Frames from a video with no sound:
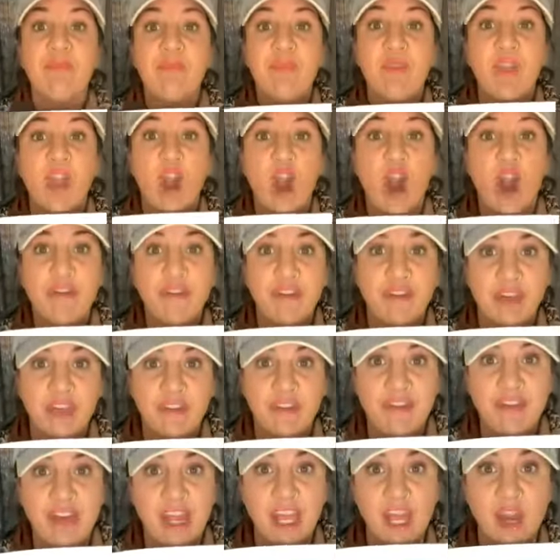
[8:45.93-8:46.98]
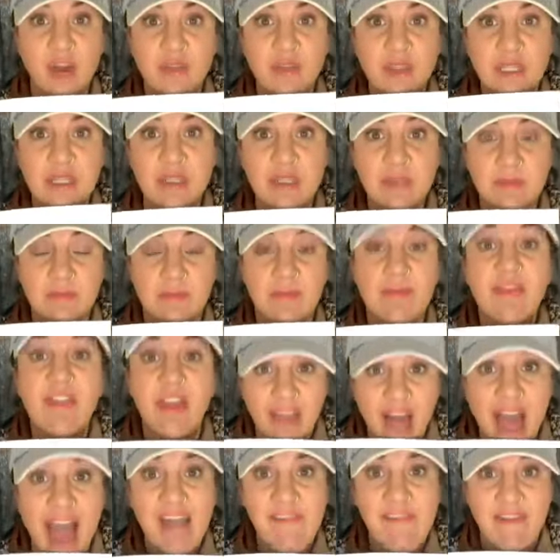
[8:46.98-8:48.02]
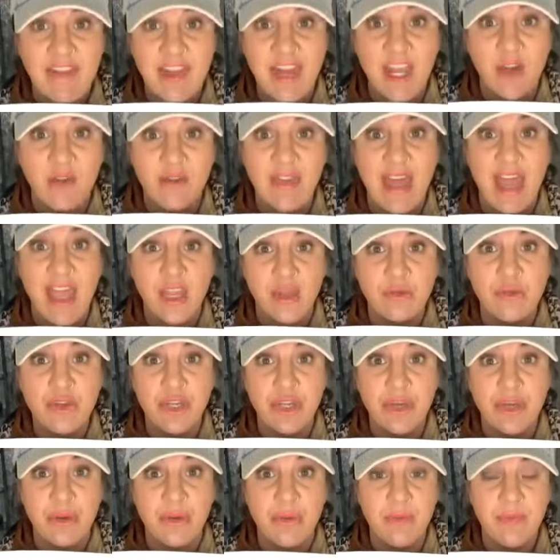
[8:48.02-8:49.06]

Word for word: are for the videos, the live video that you do